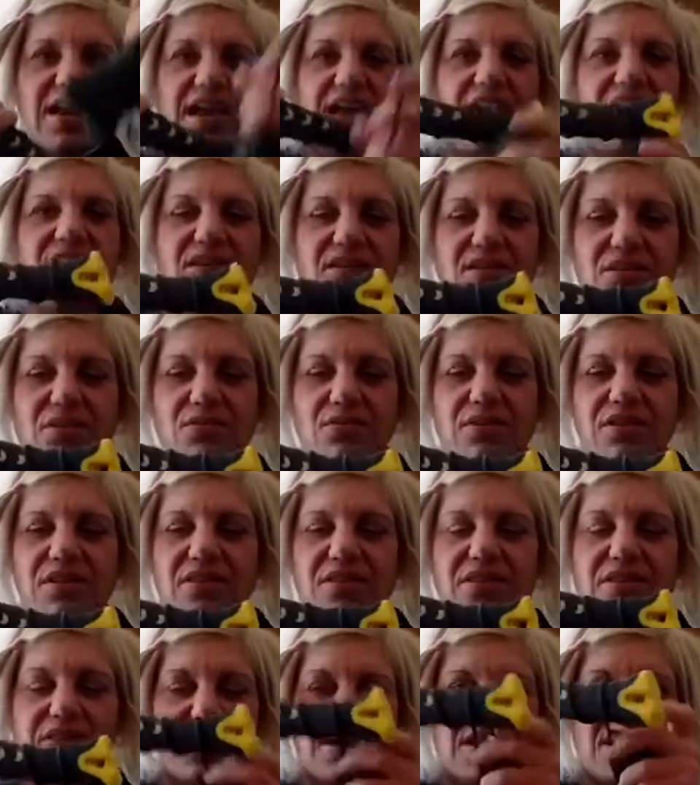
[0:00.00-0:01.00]
handle
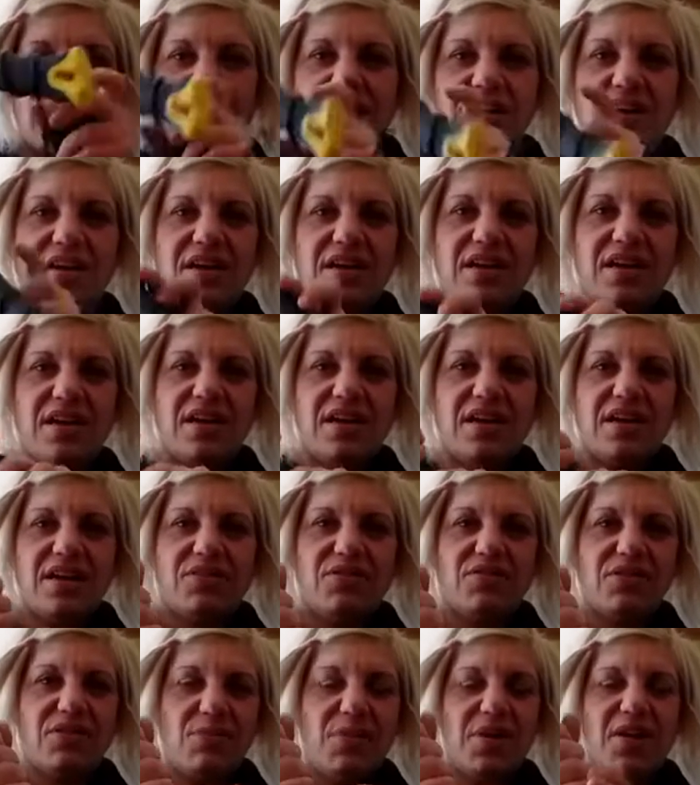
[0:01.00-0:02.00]
with the
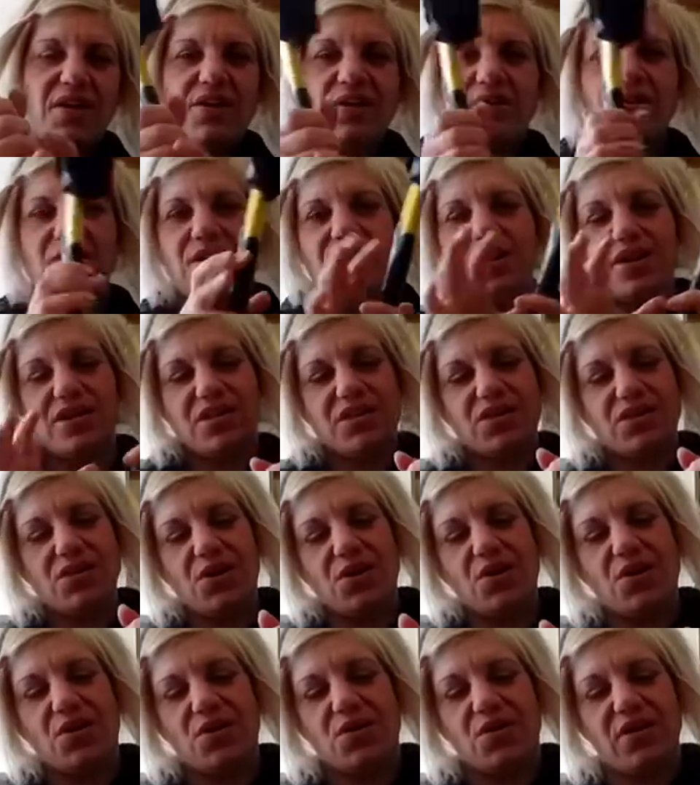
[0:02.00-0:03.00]
paracord,
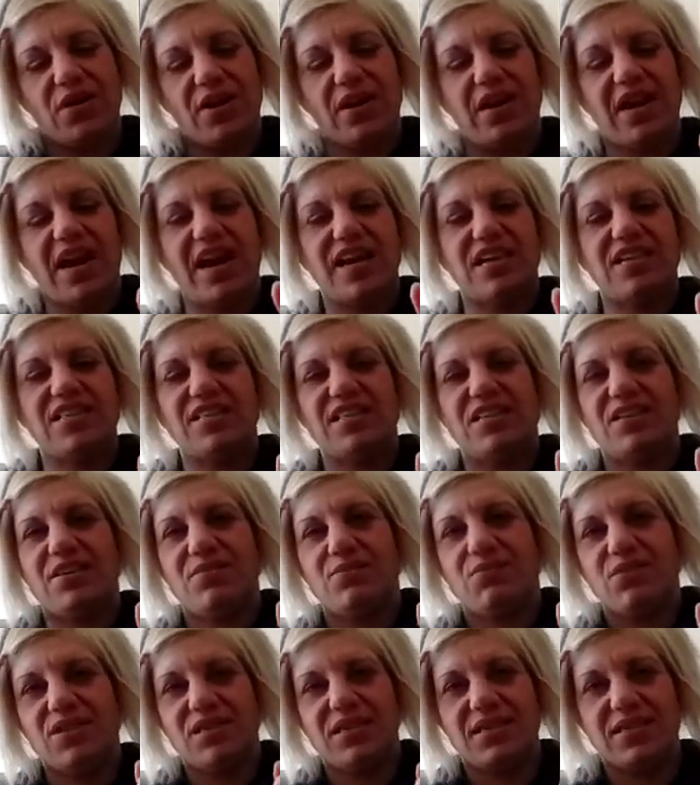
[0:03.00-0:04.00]
so it actually
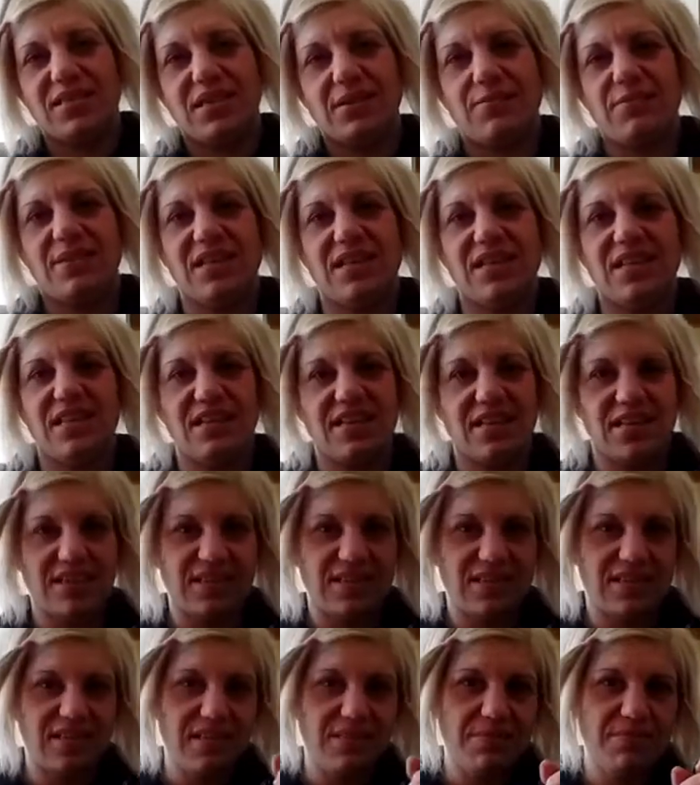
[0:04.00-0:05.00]
would
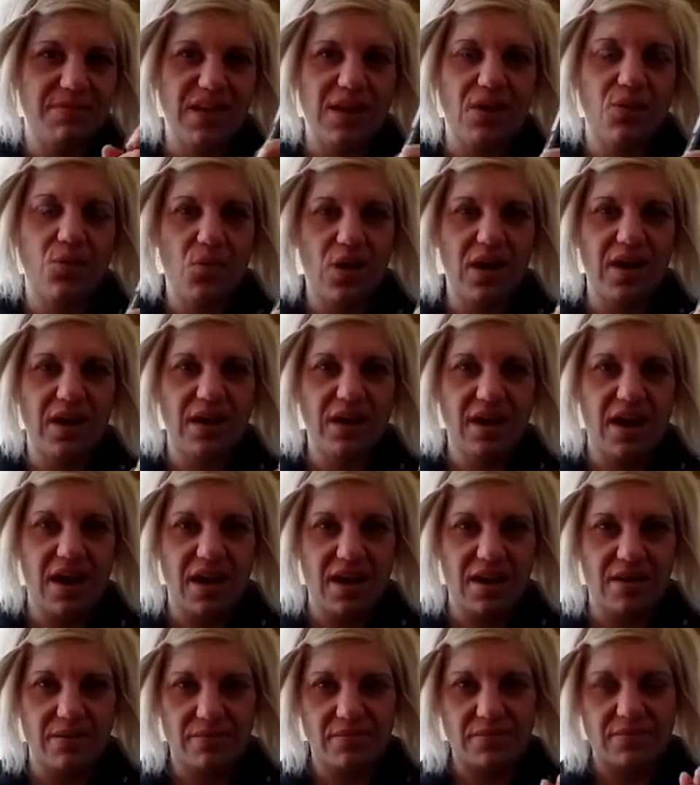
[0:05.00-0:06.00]
seemingly seem like one
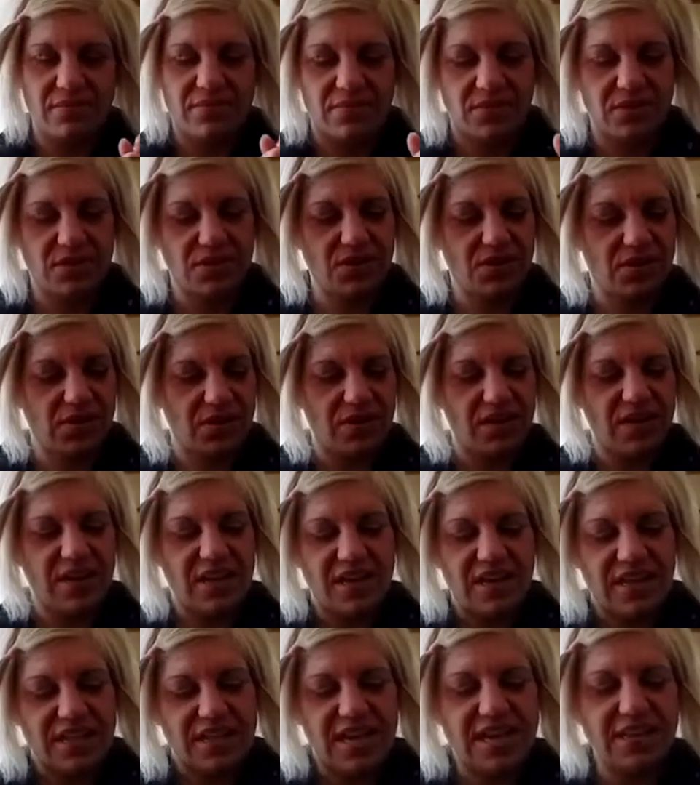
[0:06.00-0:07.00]
item. So
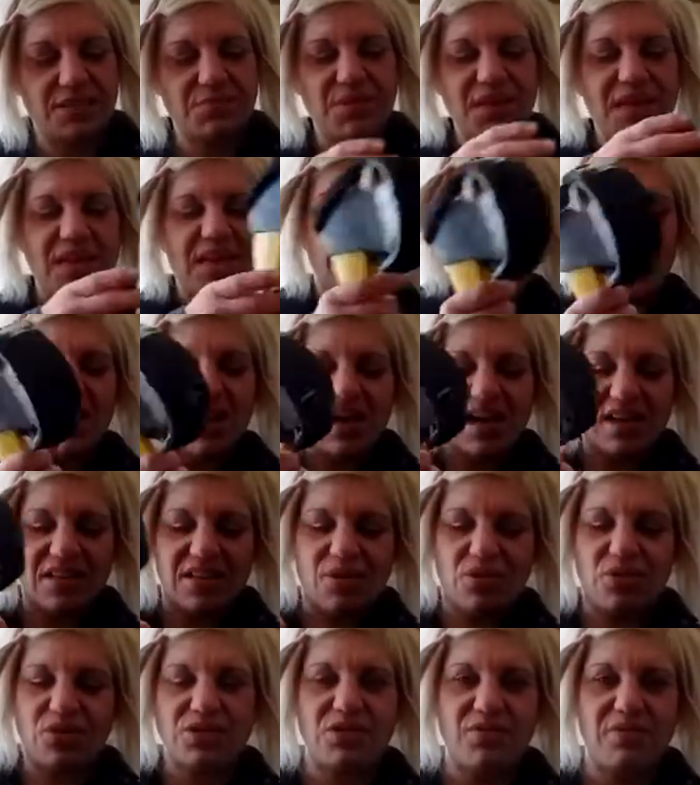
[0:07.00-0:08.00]
that's me.
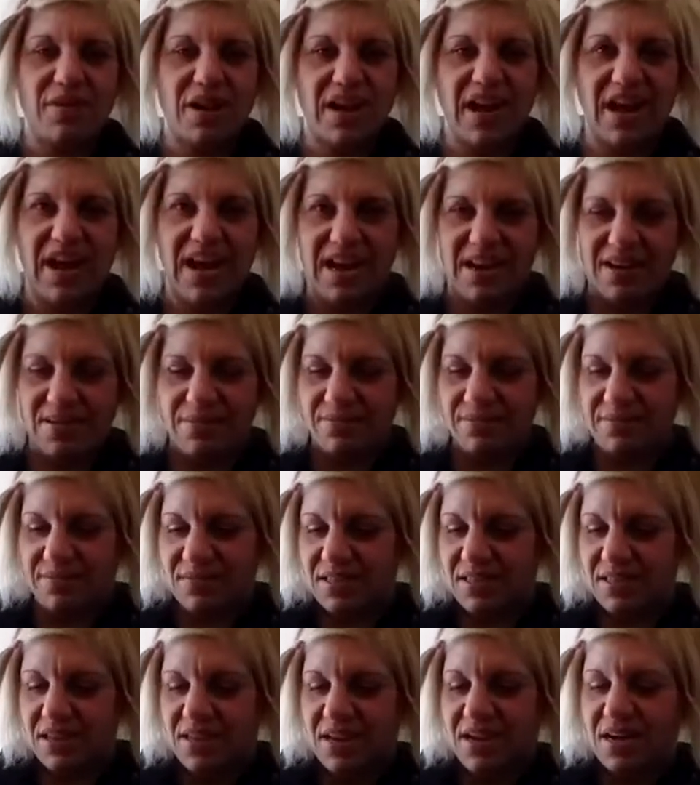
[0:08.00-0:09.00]
Those are my
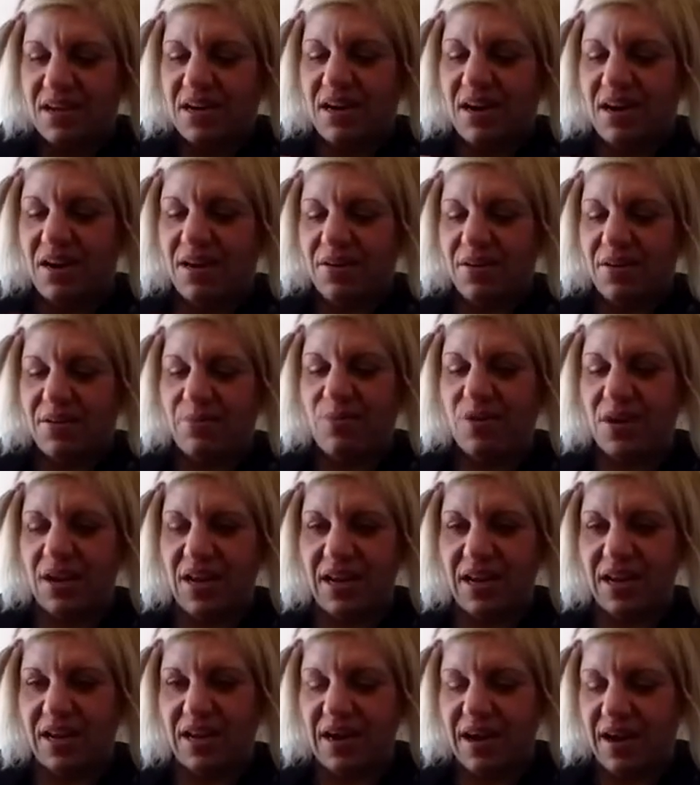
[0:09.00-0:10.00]
items. I would
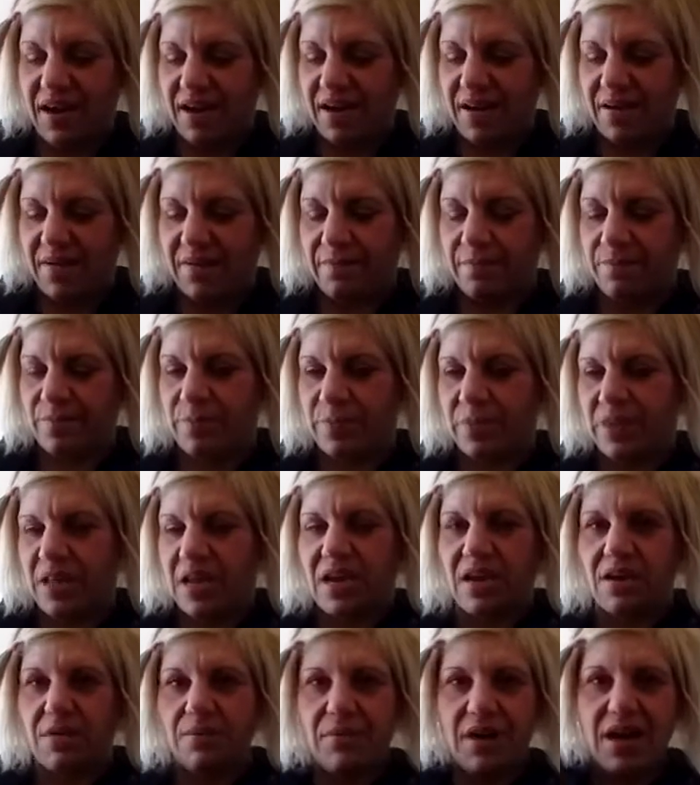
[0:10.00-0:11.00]
bring
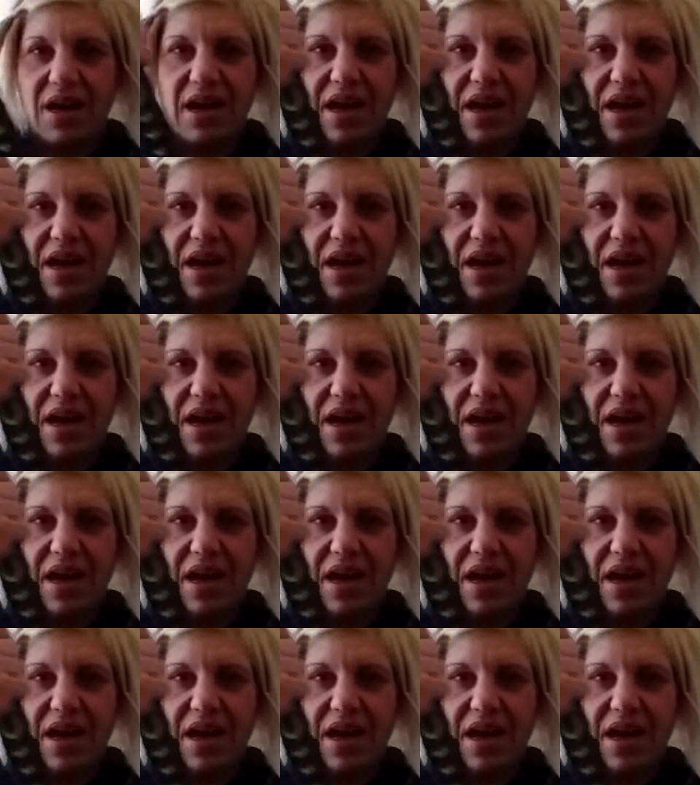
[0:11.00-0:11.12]
my